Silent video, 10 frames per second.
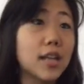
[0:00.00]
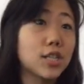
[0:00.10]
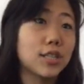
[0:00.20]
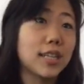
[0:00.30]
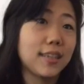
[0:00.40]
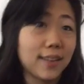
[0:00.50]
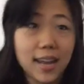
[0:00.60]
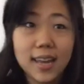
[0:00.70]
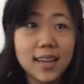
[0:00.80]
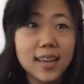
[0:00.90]
naturally,
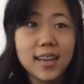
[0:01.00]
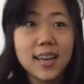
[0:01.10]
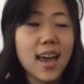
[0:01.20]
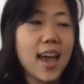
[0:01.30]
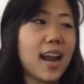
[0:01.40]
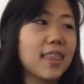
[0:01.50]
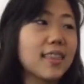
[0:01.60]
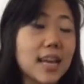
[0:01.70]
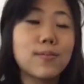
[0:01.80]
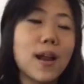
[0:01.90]
right? And I
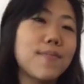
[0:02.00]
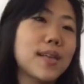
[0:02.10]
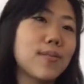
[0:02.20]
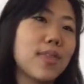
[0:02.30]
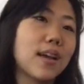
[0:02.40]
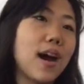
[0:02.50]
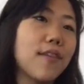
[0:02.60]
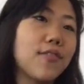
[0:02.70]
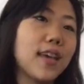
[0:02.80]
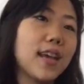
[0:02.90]
think that's what I miss within
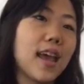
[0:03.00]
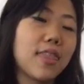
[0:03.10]
coffee.